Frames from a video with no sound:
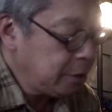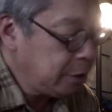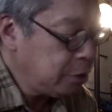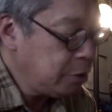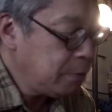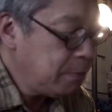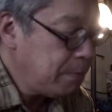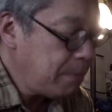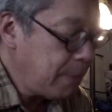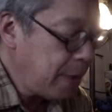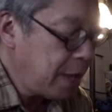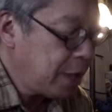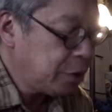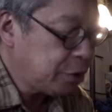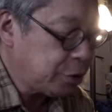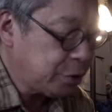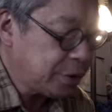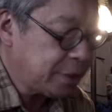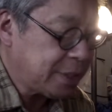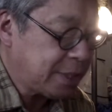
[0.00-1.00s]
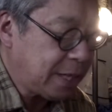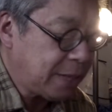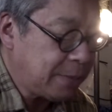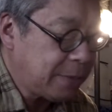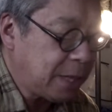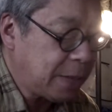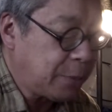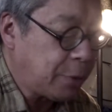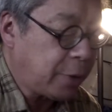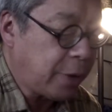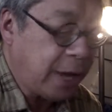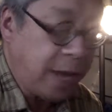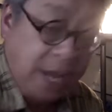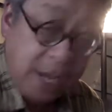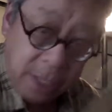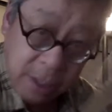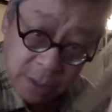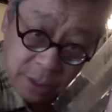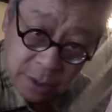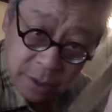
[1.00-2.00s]
You measure step number
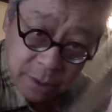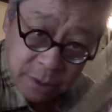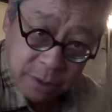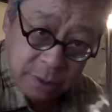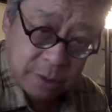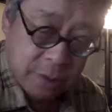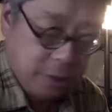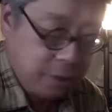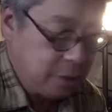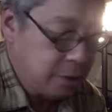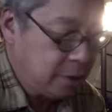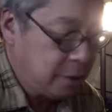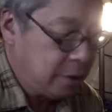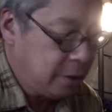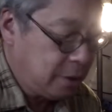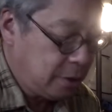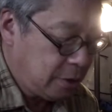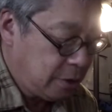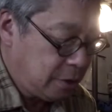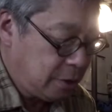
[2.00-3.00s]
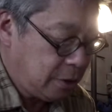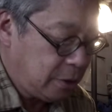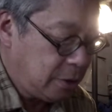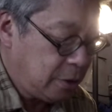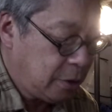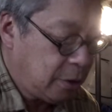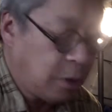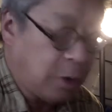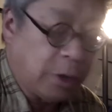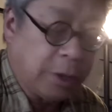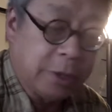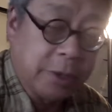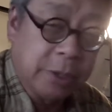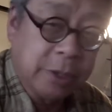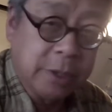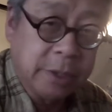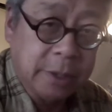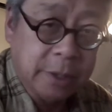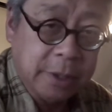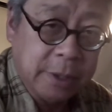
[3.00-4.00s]
eight
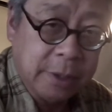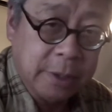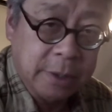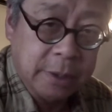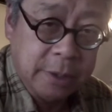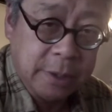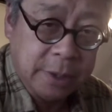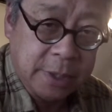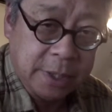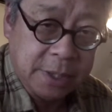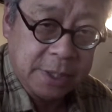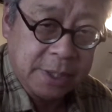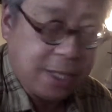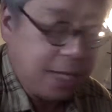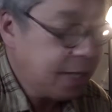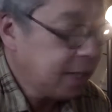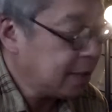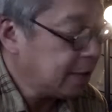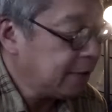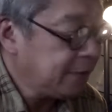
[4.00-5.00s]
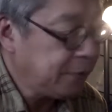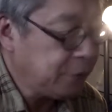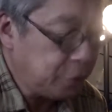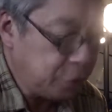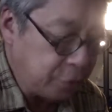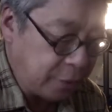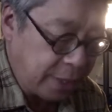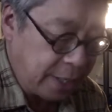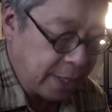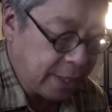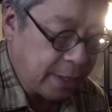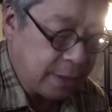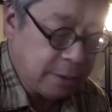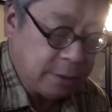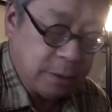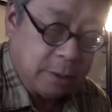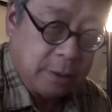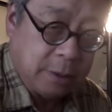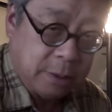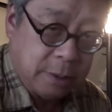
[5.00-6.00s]
on this negative. You get
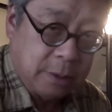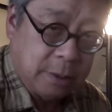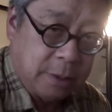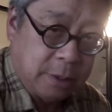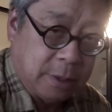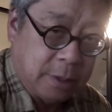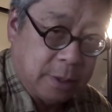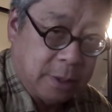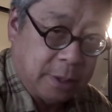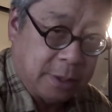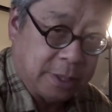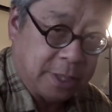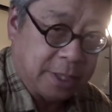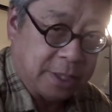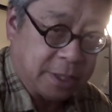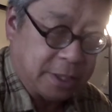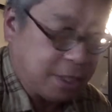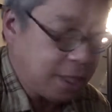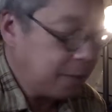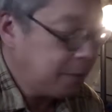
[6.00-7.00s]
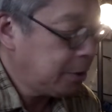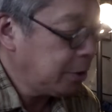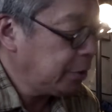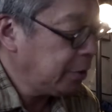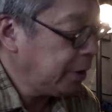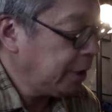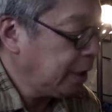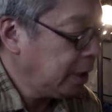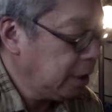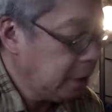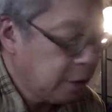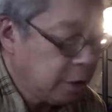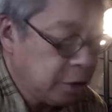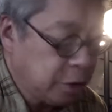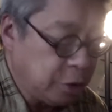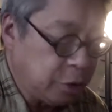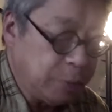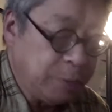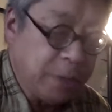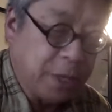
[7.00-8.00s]
a, a densitometer reading.
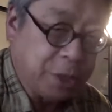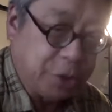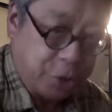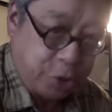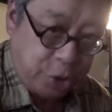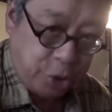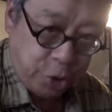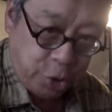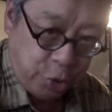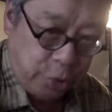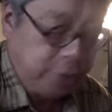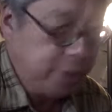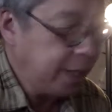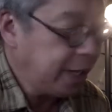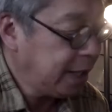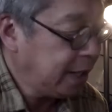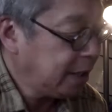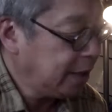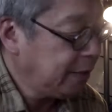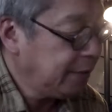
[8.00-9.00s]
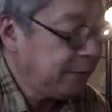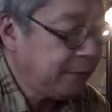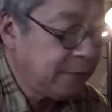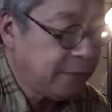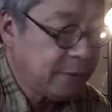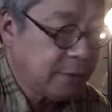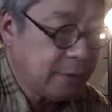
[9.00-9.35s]
You measure your negative.